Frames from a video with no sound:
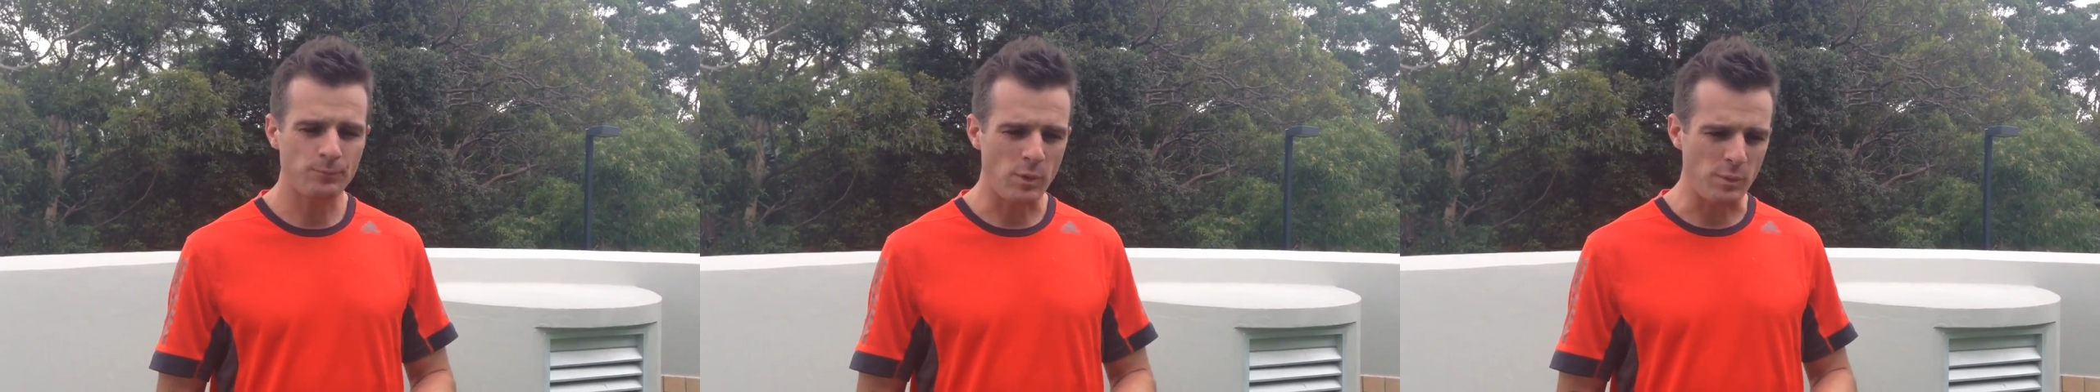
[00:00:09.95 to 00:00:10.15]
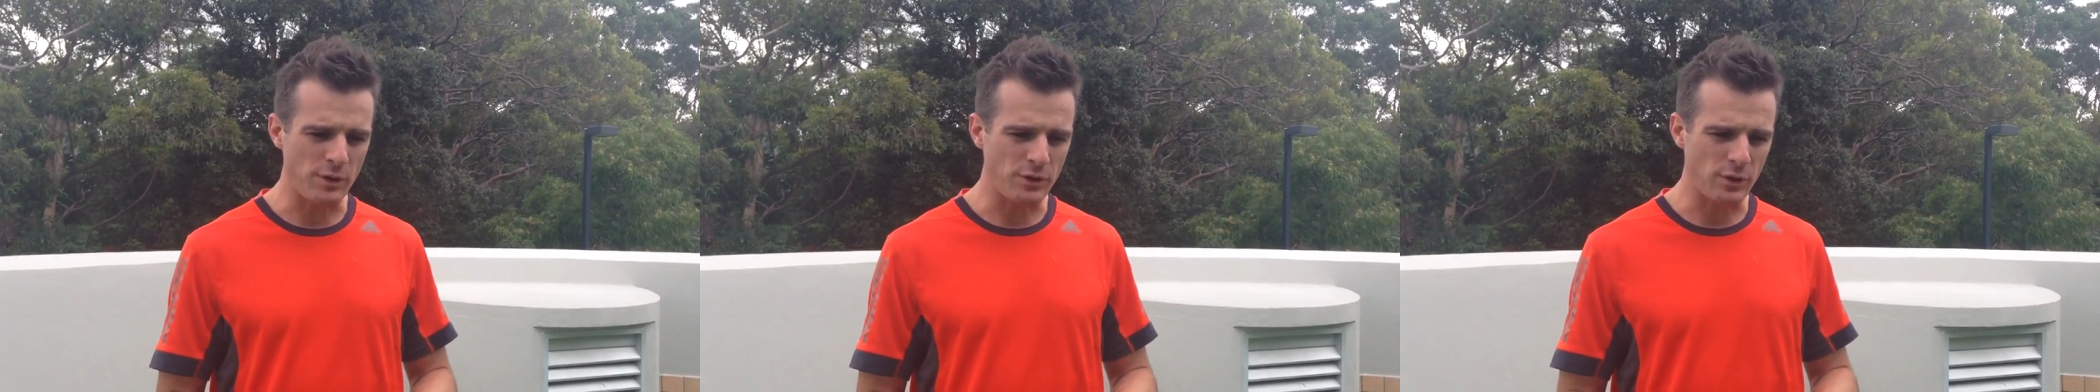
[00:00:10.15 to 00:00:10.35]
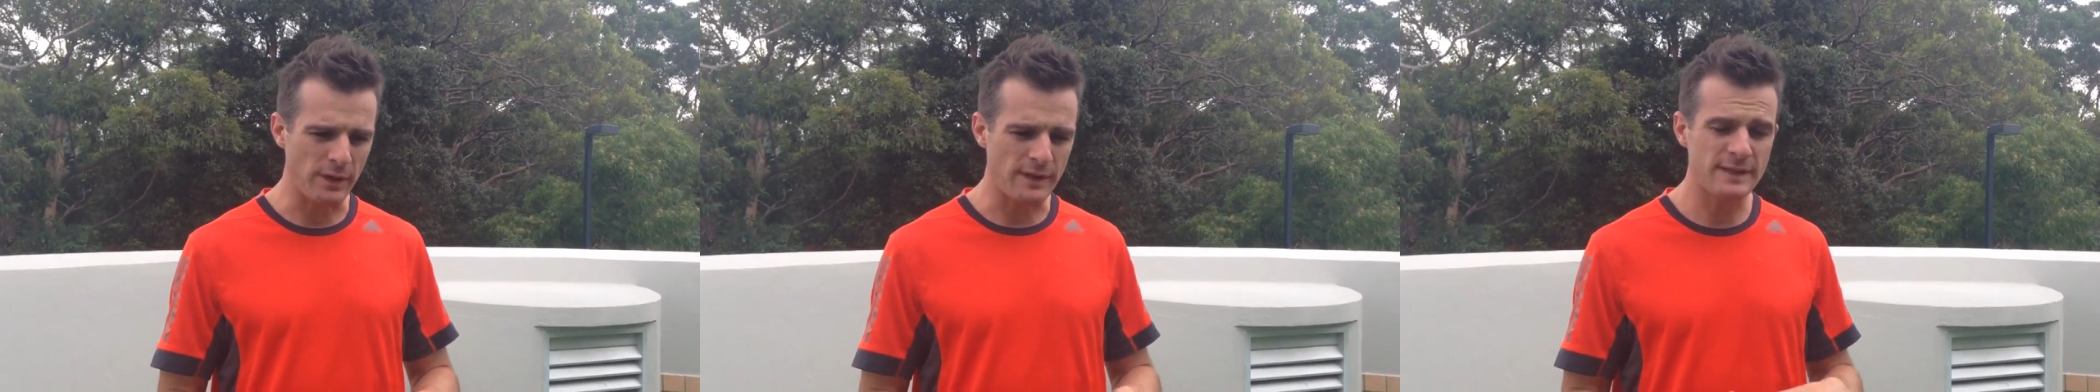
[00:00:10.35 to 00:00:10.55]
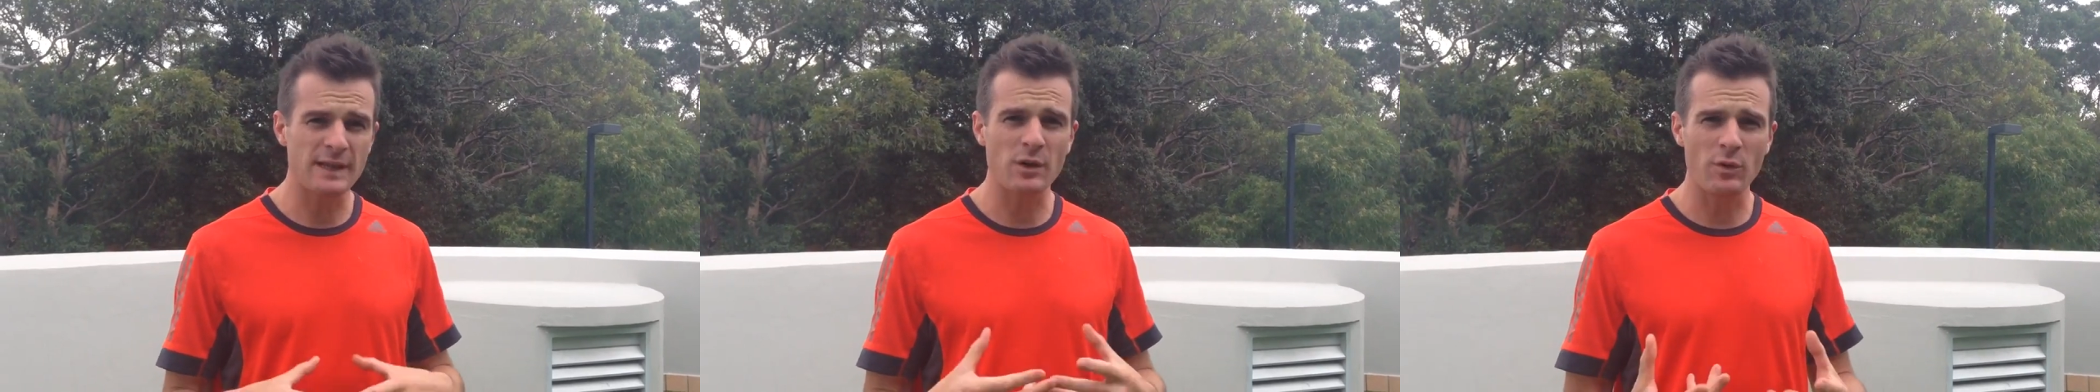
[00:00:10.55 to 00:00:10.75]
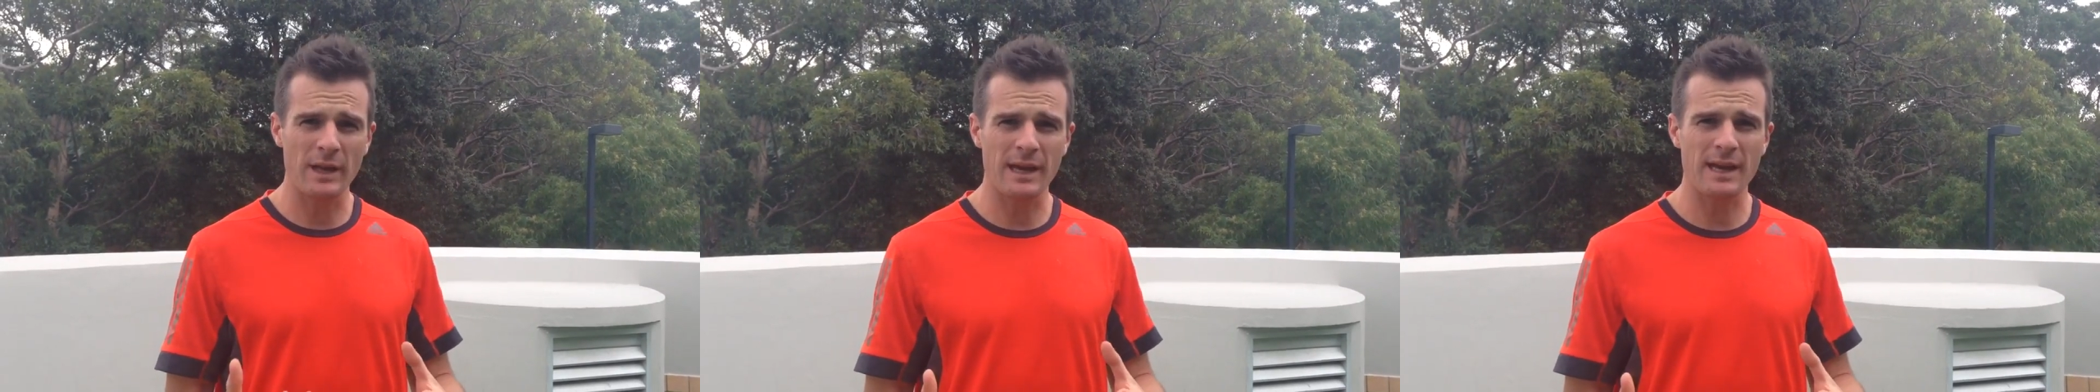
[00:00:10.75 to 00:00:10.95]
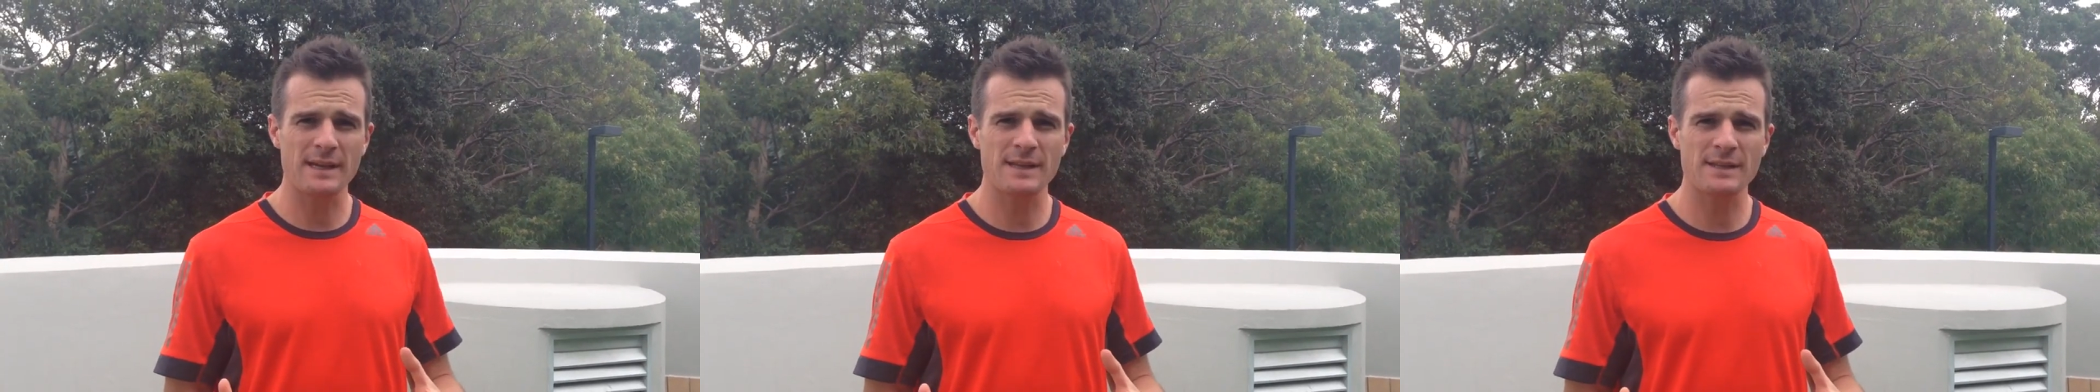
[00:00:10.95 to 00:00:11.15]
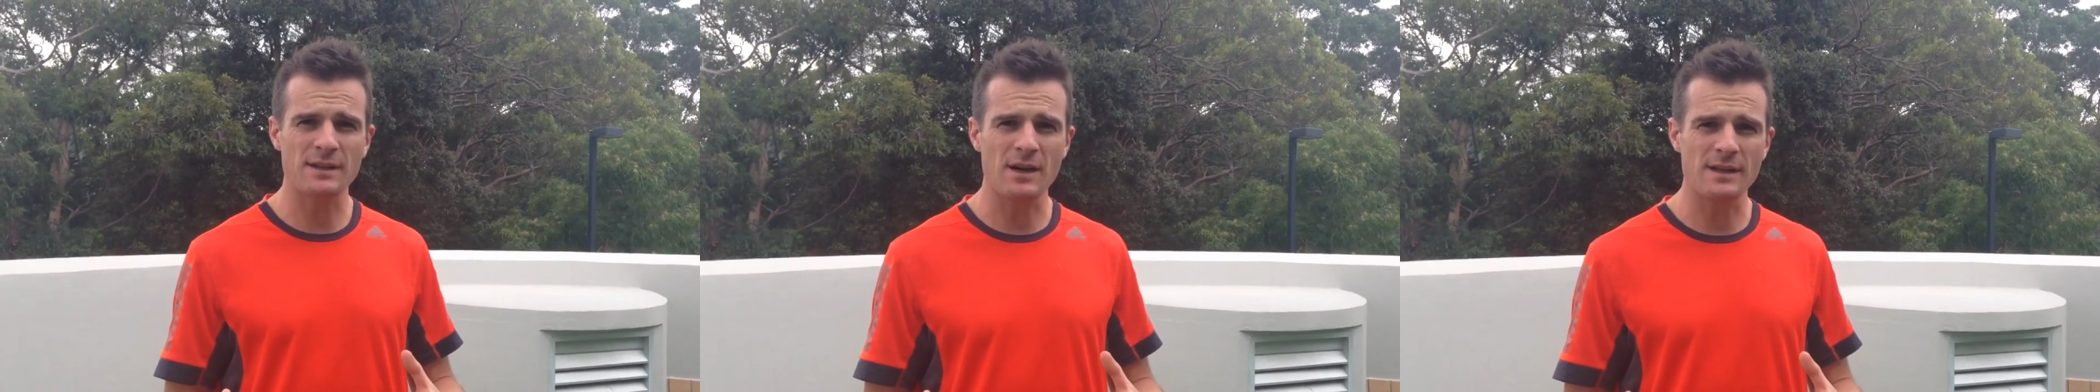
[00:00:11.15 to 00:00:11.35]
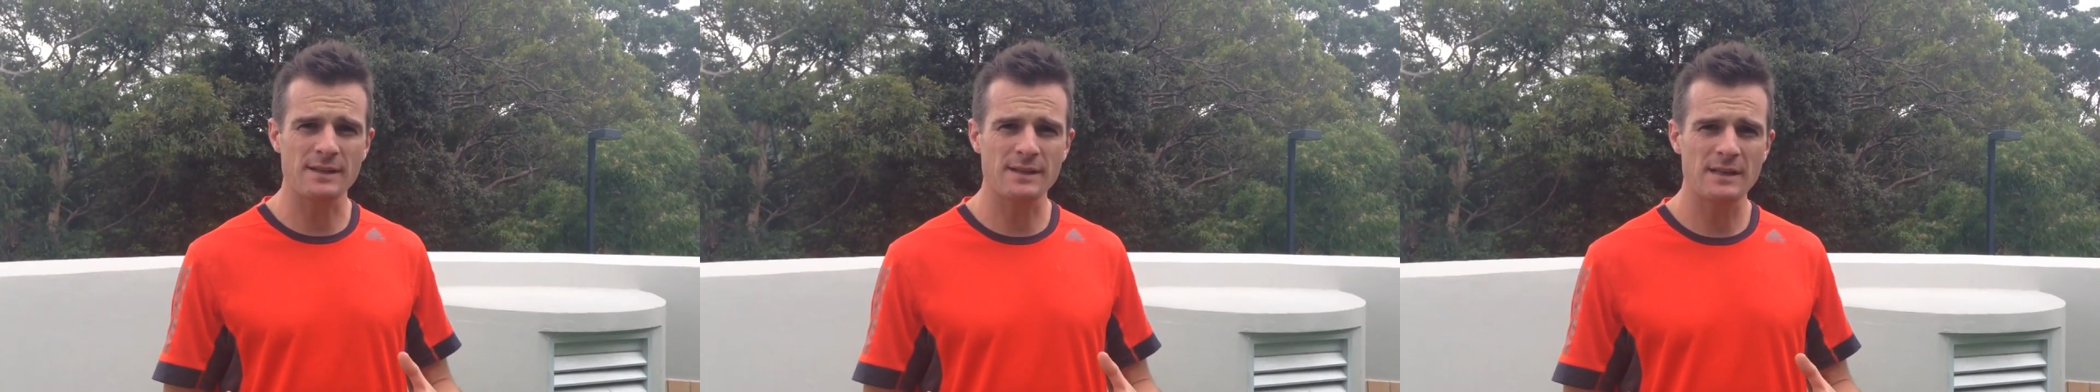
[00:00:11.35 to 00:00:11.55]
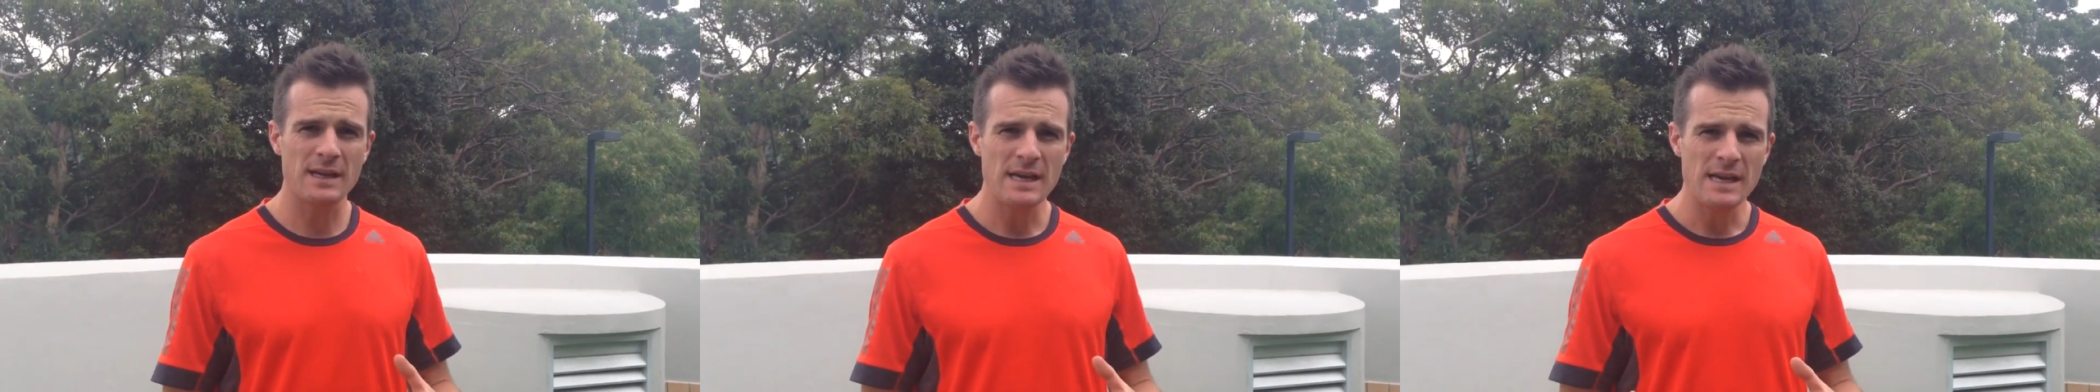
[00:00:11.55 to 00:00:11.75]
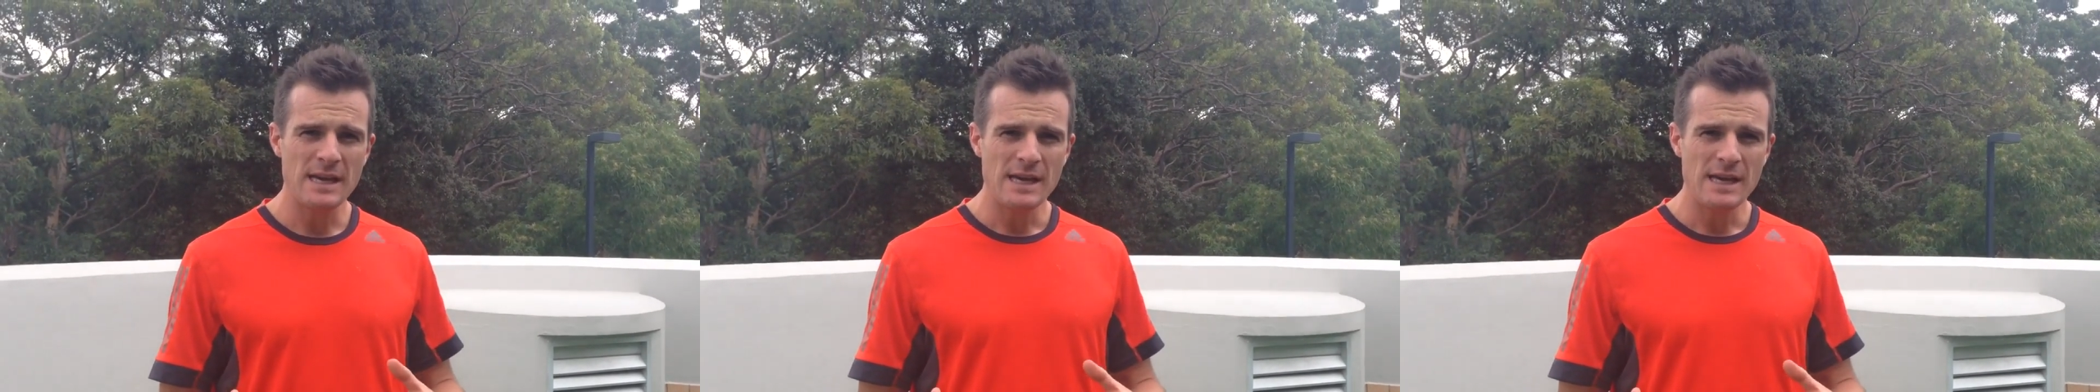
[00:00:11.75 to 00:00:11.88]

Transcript: when we're doing single leg exercises